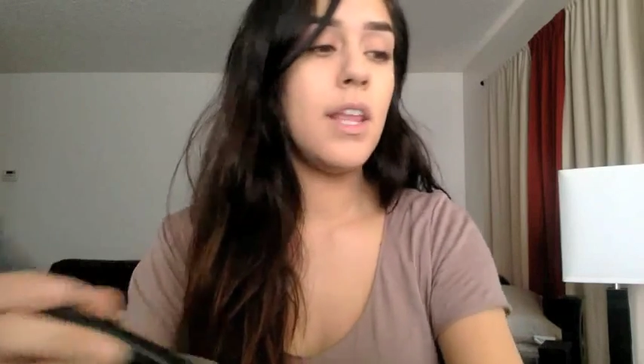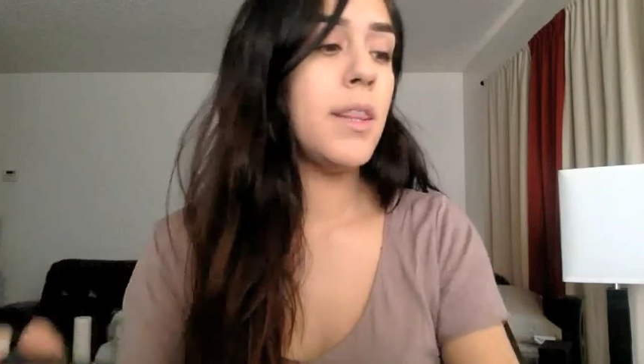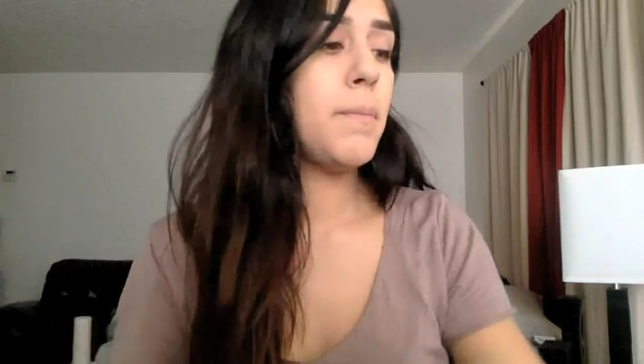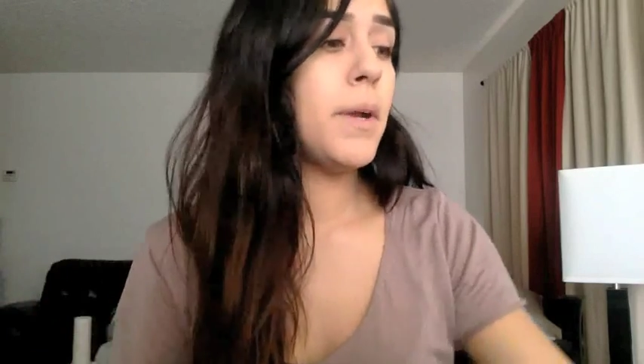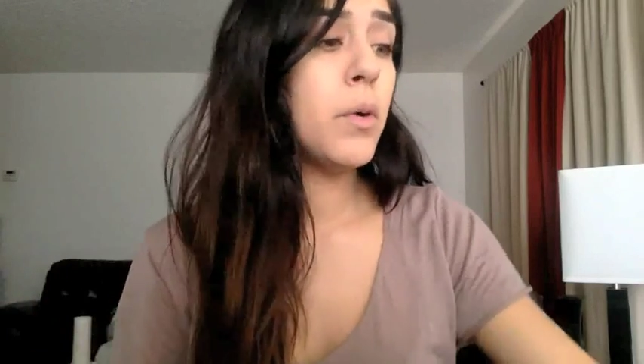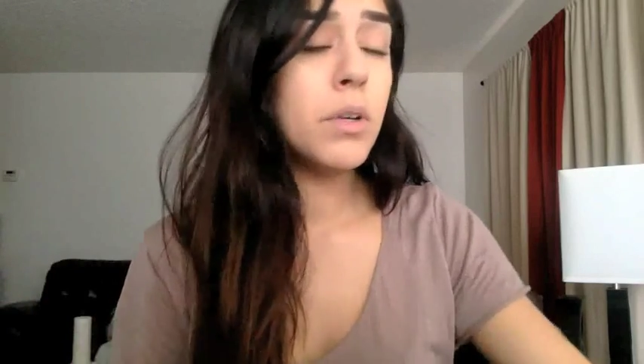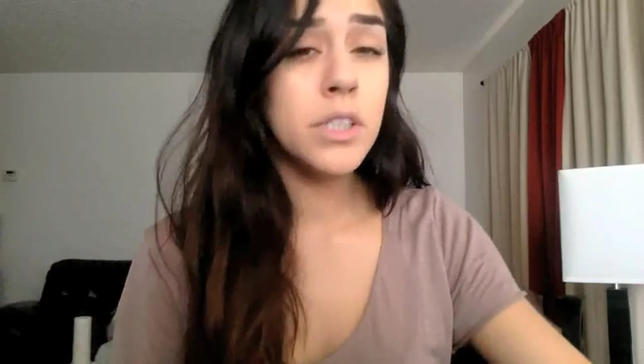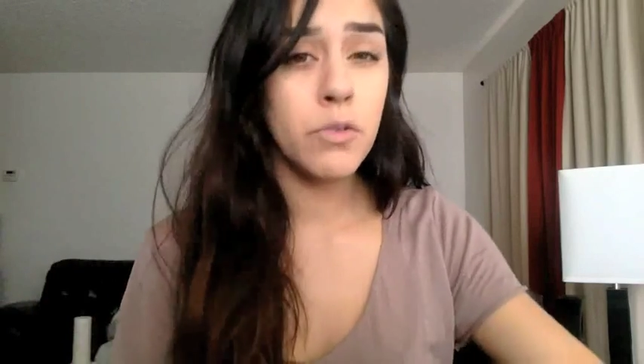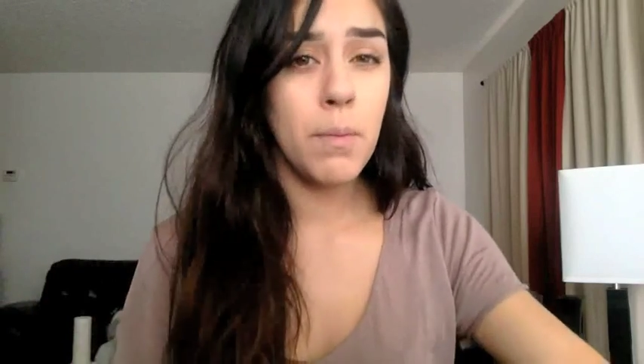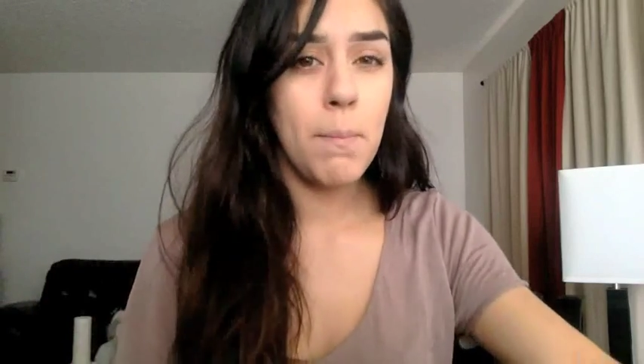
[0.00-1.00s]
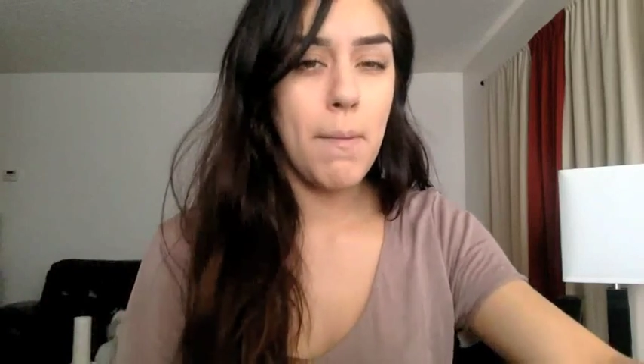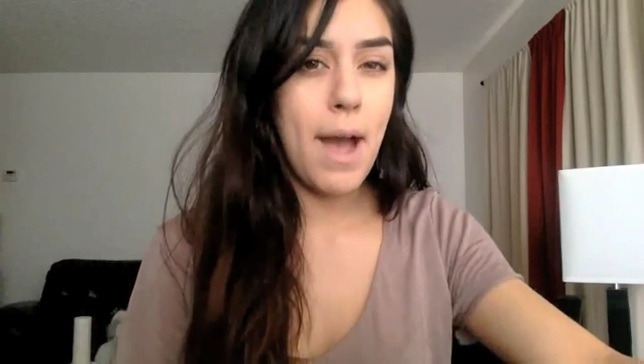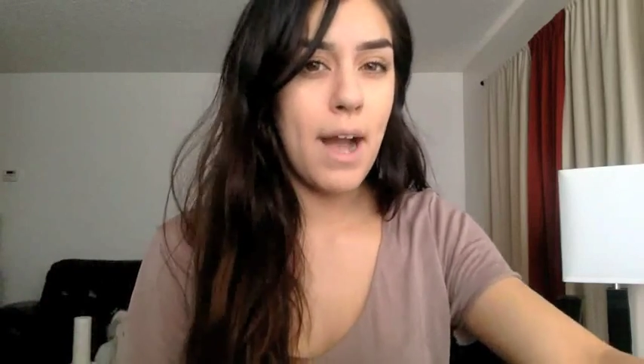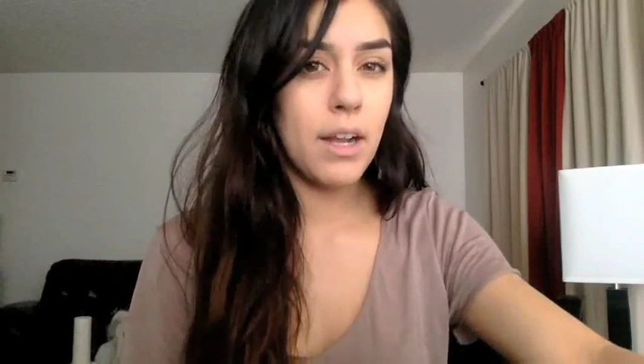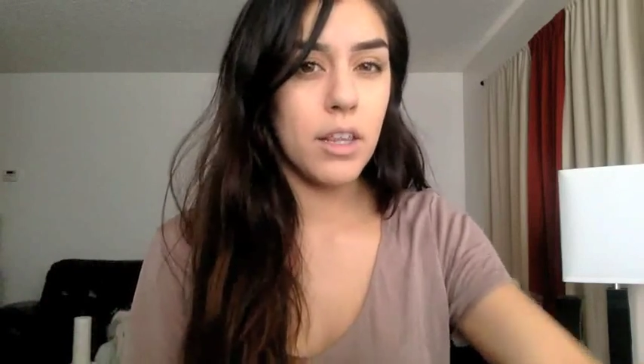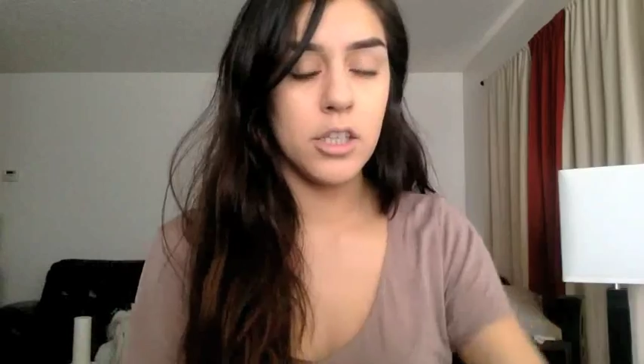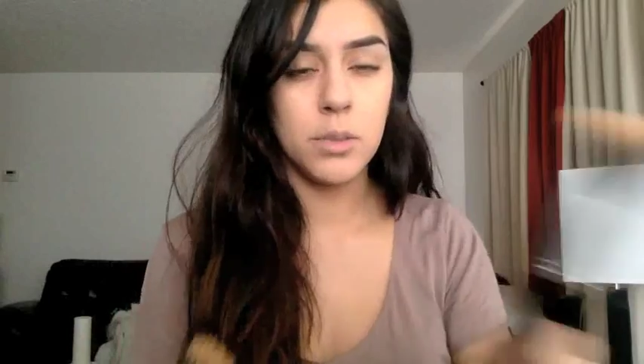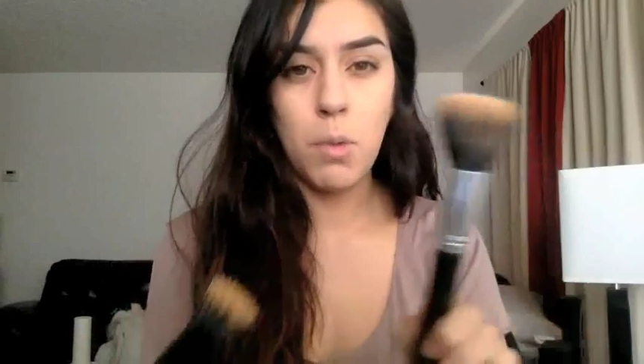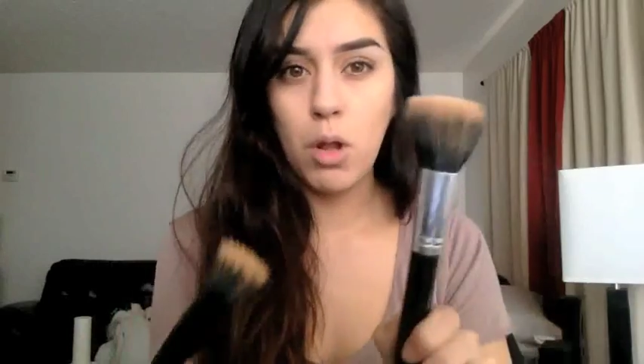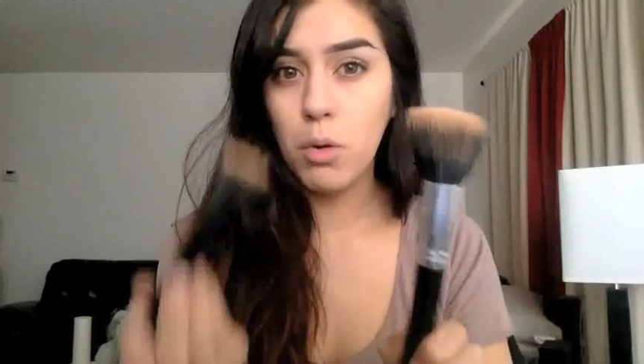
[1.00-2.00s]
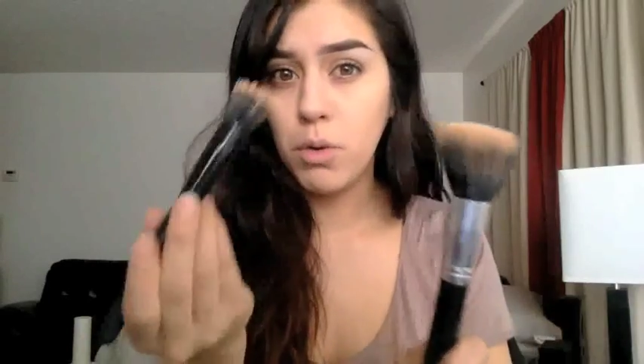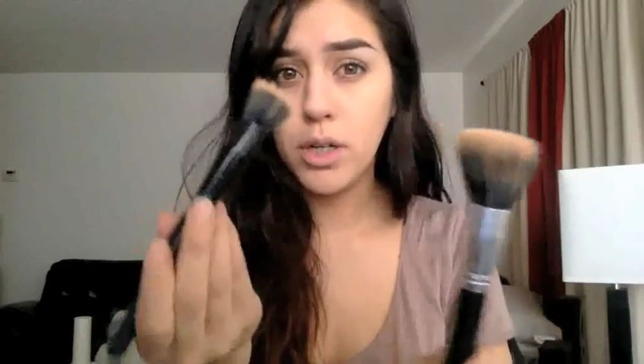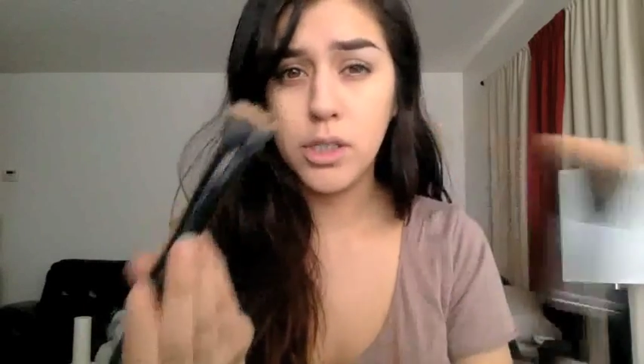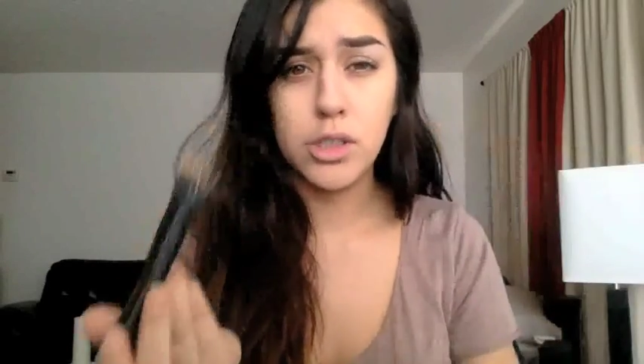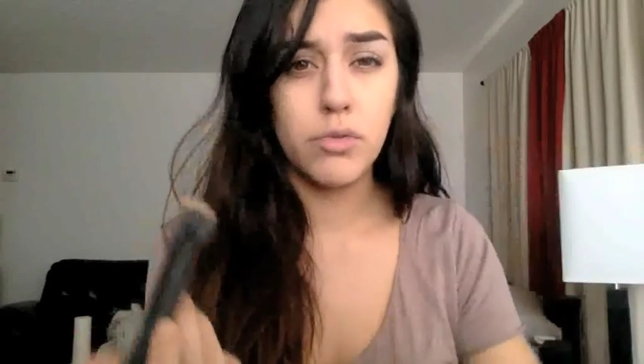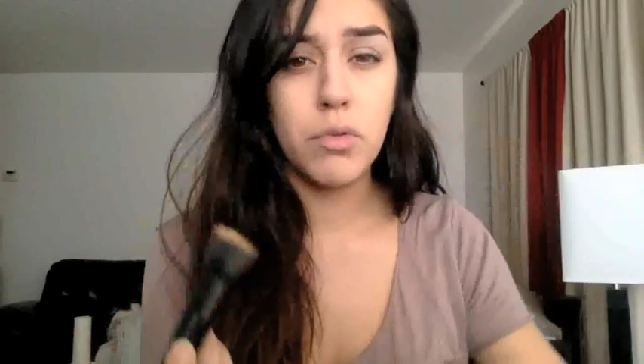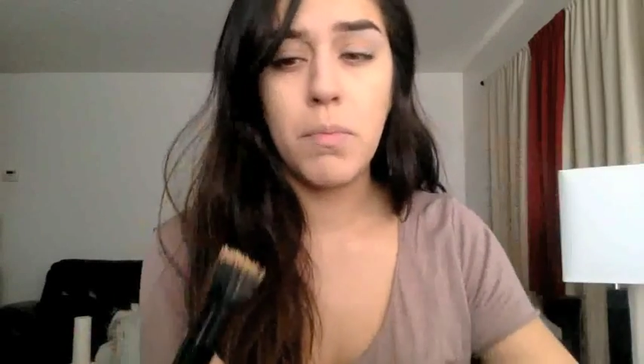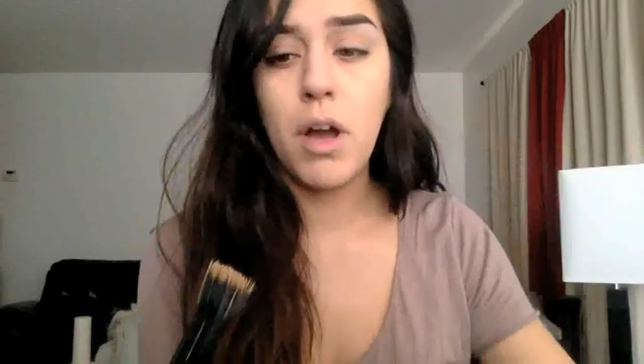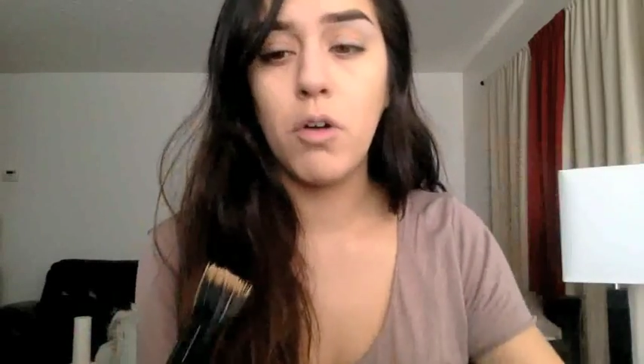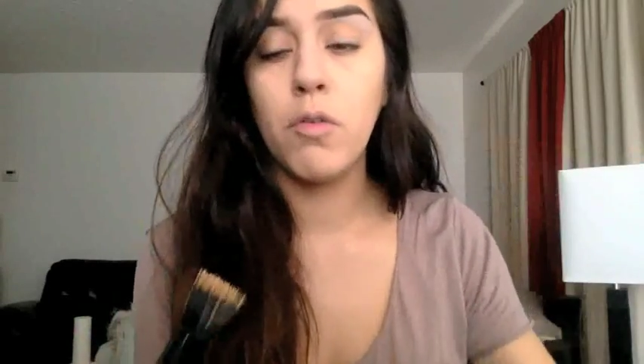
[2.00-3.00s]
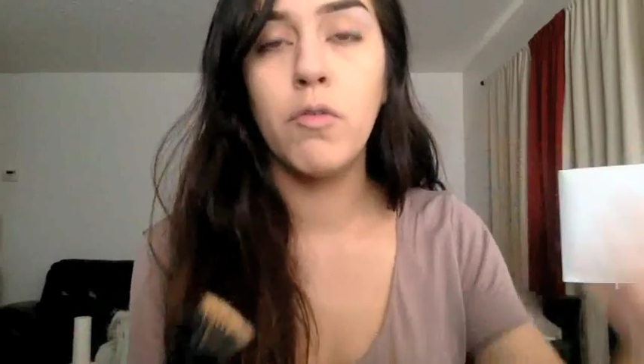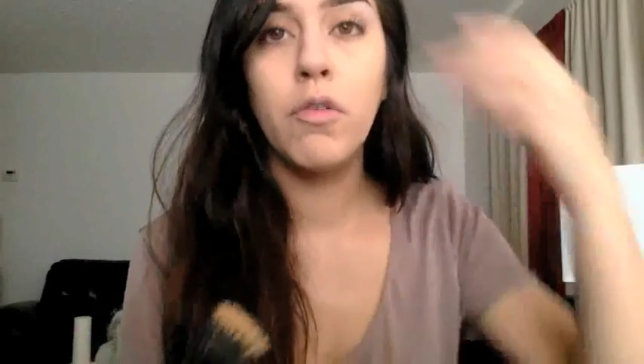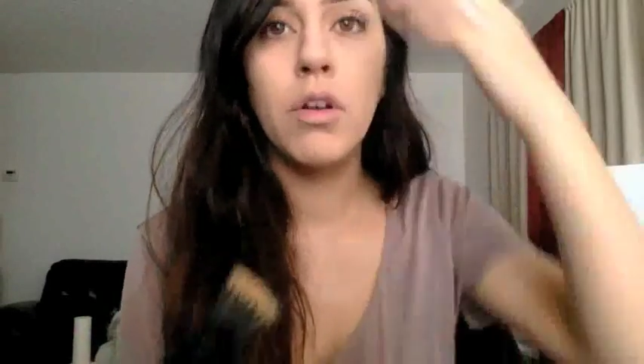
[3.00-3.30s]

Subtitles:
and the big one's from MAC. The smaller one is just from e.l.f.